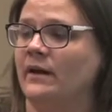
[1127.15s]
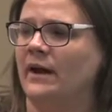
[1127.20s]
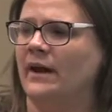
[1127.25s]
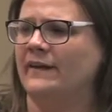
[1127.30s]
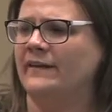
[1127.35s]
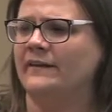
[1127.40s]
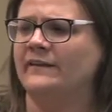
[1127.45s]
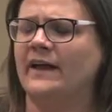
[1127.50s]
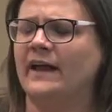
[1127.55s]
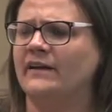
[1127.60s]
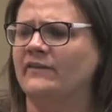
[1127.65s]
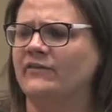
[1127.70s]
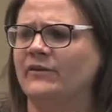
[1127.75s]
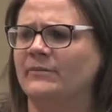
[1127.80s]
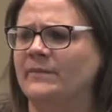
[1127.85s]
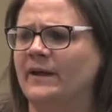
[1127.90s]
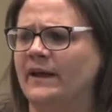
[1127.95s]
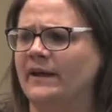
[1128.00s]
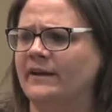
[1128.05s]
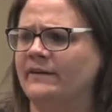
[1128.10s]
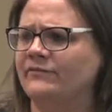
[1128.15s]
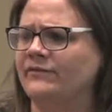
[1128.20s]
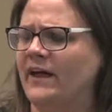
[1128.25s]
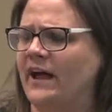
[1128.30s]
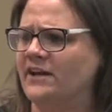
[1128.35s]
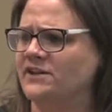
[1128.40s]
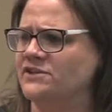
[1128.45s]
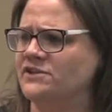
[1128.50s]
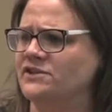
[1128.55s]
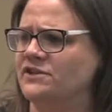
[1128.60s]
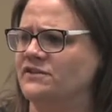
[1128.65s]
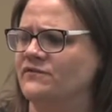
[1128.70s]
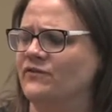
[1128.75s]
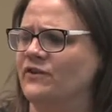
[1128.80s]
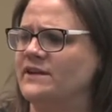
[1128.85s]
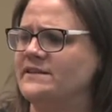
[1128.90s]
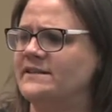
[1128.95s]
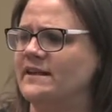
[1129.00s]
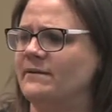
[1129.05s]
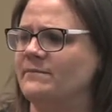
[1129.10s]
Uh, a lot of them like flash
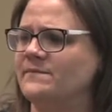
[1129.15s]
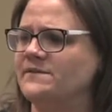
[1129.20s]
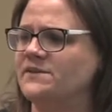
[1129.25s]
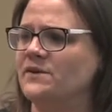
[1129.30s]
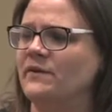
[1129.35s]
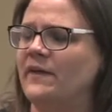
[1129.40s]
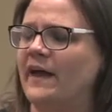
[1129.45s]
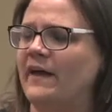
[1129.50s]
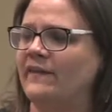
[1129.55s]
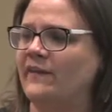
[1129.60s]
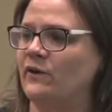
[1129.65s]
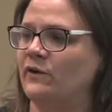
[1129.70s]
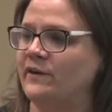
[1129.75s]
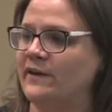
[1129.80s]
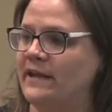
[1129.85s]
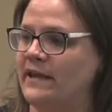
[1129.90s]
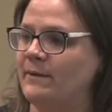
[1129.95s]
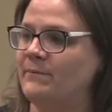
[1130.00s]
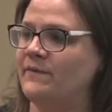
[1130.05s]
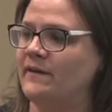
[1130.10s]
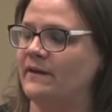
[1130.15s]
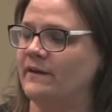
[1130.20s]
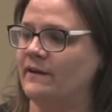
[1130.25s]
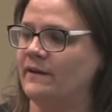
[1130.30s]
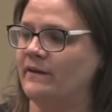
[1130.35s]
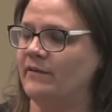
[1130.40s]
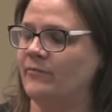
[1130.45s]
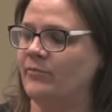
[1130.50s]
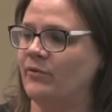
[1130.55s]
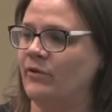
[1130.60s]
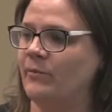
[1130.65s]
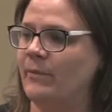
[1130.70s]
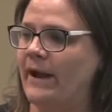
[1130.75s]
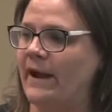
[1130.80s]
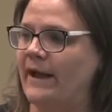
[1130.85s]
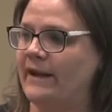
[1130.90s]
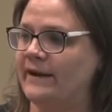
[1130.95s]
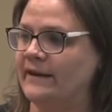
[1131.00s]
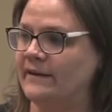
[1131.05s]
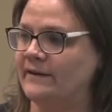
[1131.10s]
freeze them so that they'll keep the
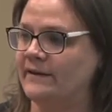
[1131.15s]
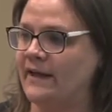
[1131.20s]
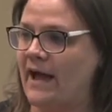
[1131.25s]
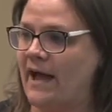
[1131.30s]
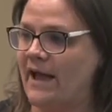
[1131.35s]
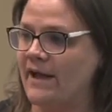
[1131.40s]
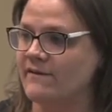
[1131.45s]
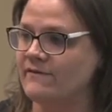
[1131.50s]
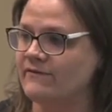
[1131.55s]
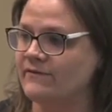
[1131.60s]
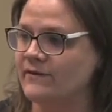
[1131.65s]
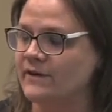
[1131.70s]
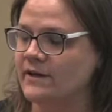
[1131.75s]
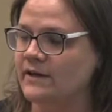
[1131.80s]
probiotic alive